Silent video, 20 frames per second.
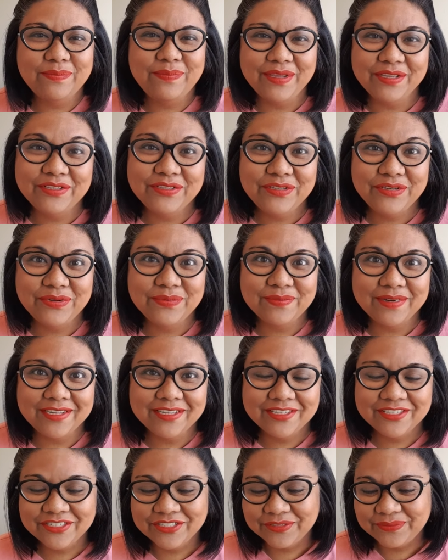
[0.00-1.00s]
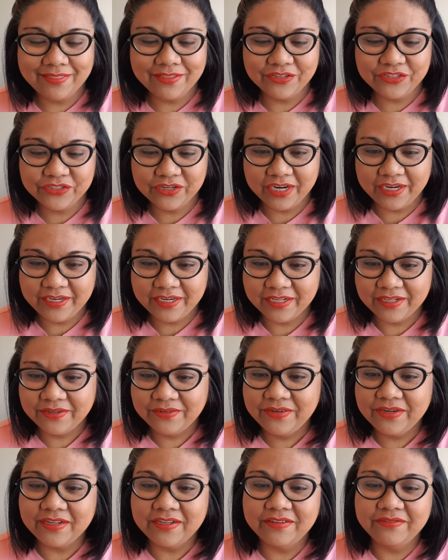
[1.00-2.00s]
a bit too much. In the dry
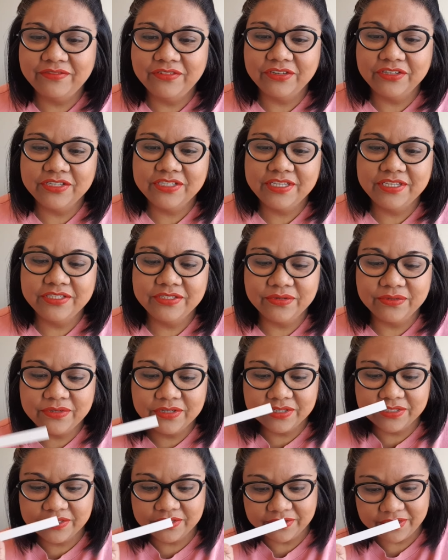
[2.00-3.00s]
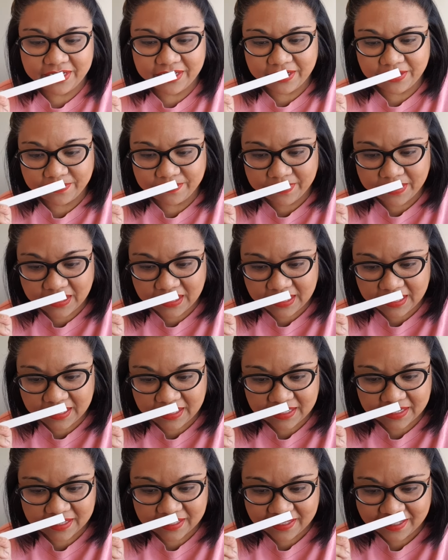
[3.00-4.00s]
down of Narciso Cristal
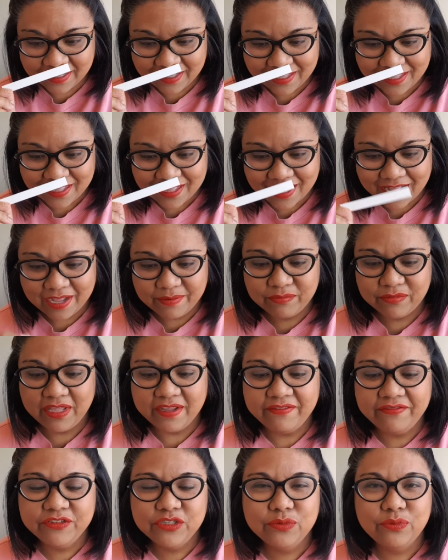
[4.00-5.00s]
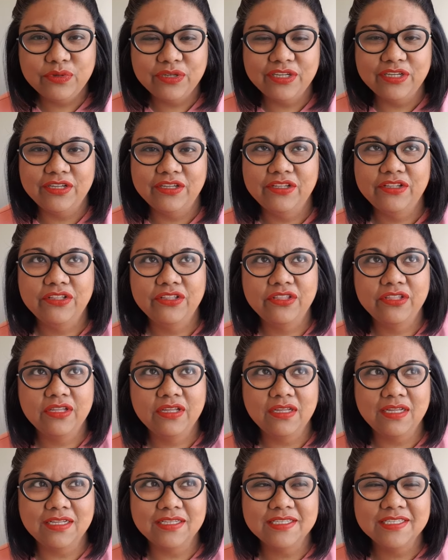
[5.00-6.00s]
EDP, I'm left with
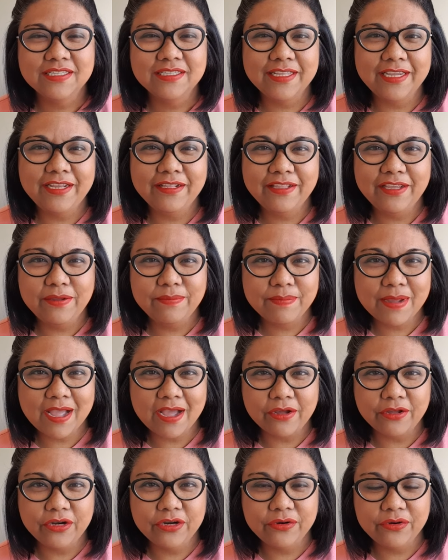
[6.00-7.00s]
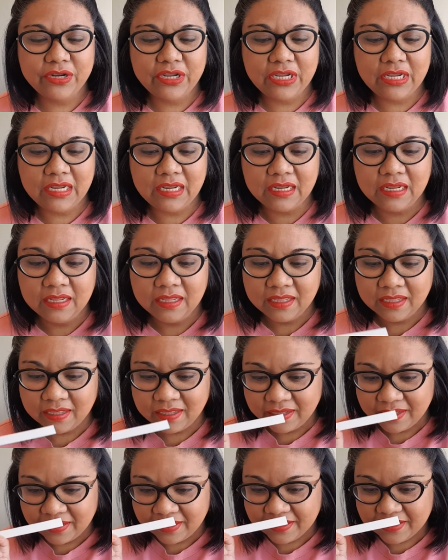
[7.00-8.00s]
a slightly powdery,
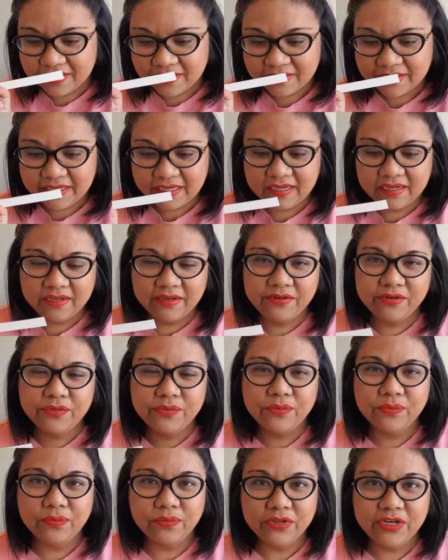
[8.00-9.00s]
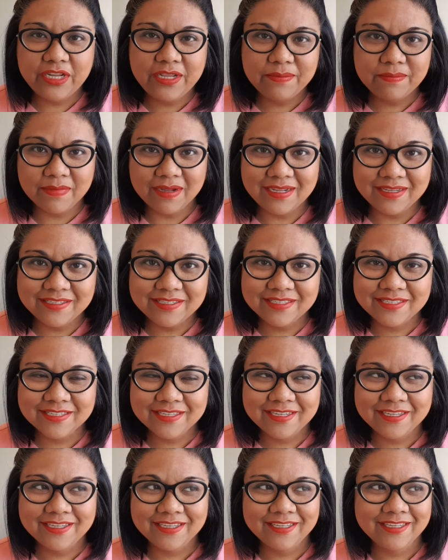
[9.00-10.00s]
clean, woody
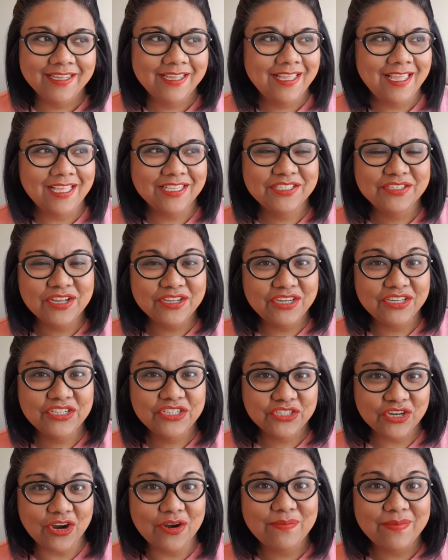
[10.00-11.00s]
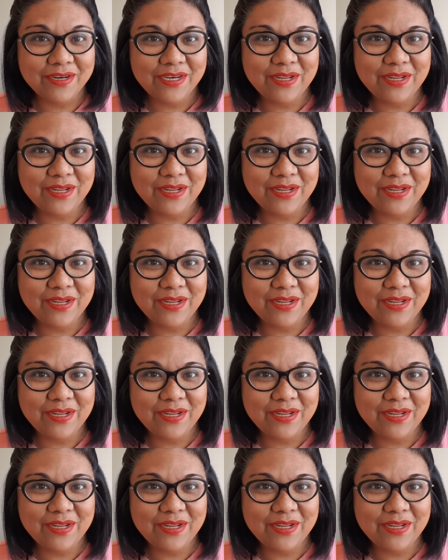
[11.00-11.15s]
musk. It's not as sharp